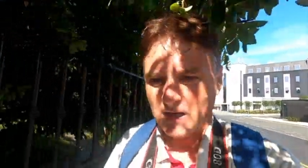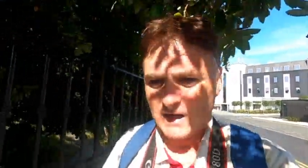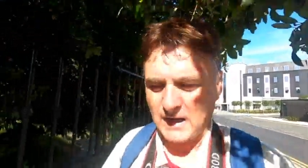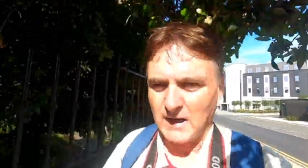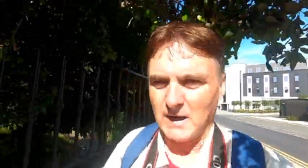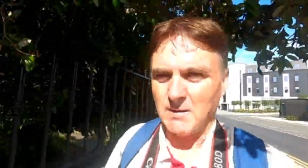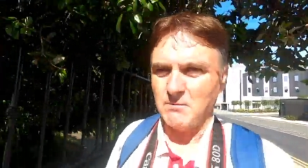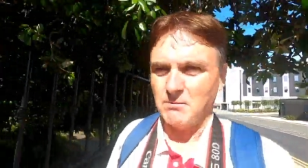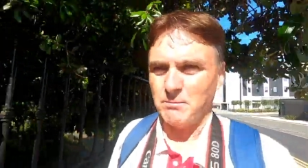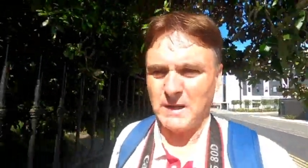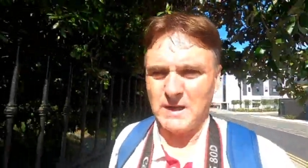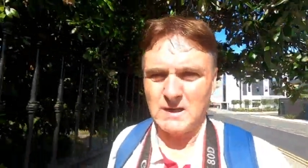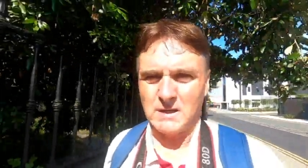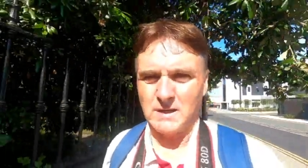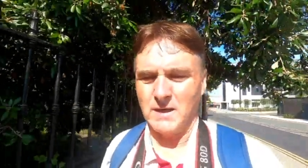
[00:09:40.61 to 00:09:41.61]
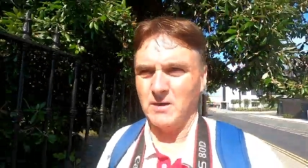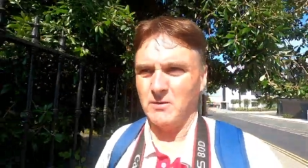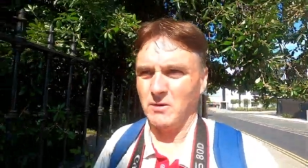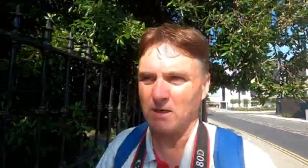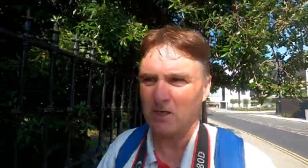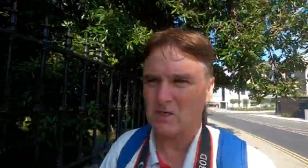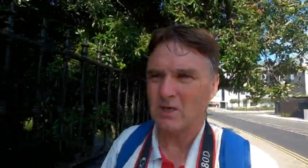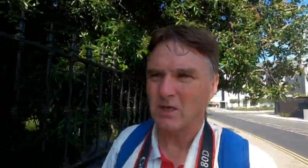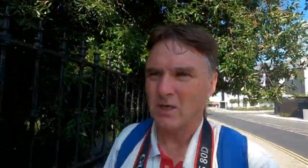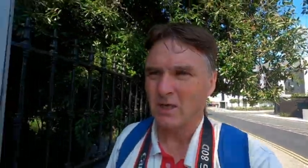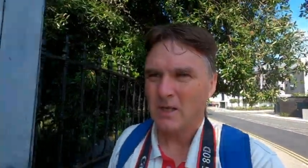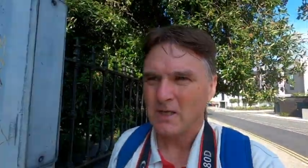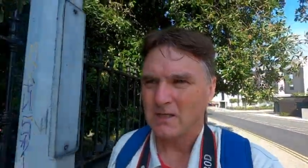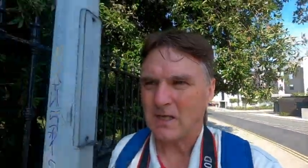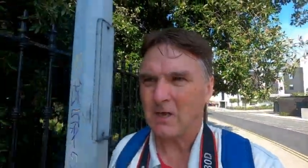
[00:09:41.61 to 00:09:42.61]
um, building right
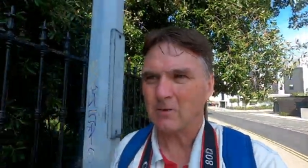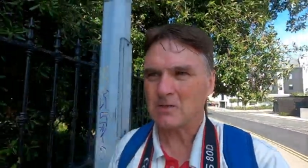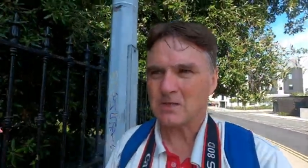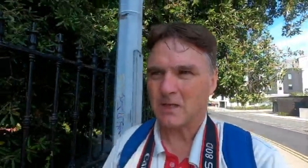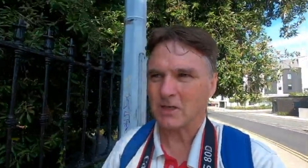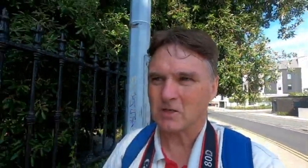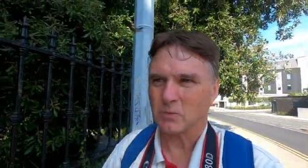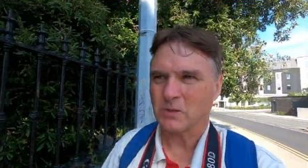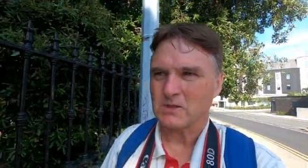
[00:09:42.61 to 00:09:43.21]
downstairs